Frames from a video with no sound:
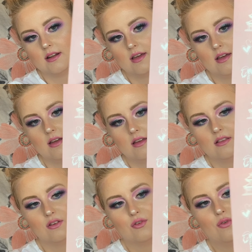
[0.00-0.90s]
on
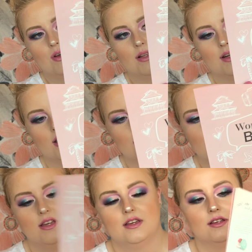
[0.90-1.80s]
it. Look really
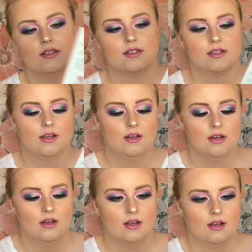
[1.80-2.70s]
nice.
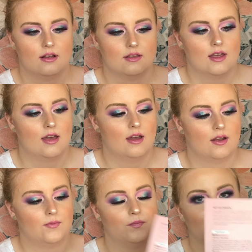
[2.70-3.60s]
And
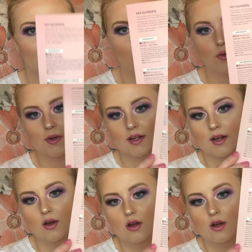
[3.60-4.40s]
then opening it